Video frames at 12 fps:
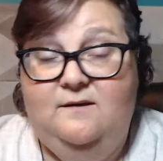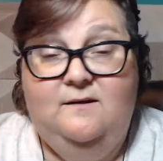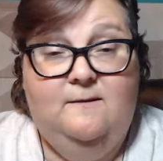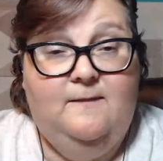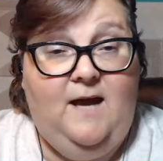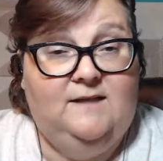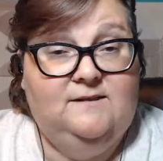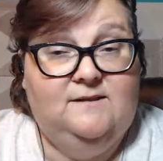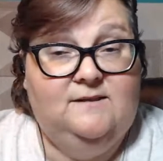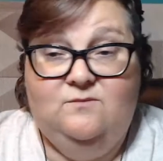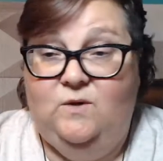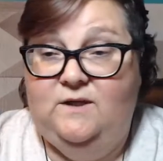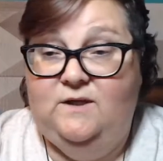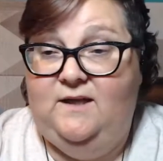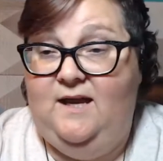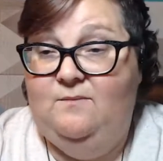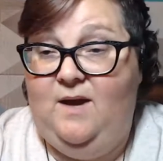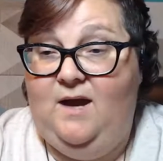That's what
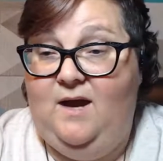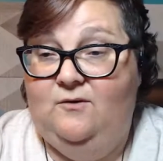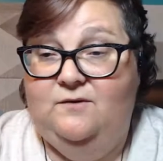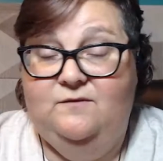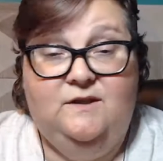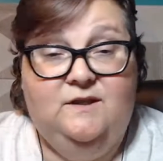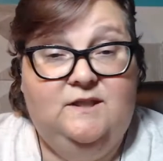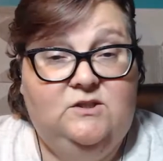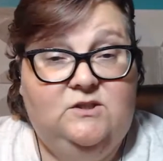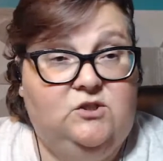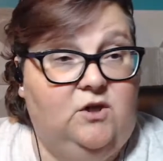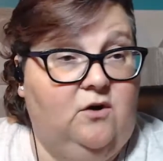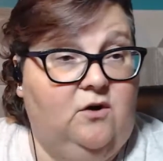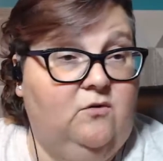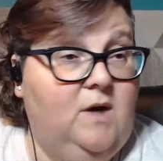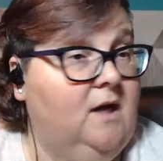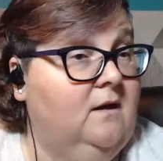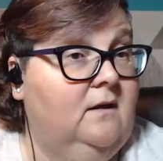came out of this show.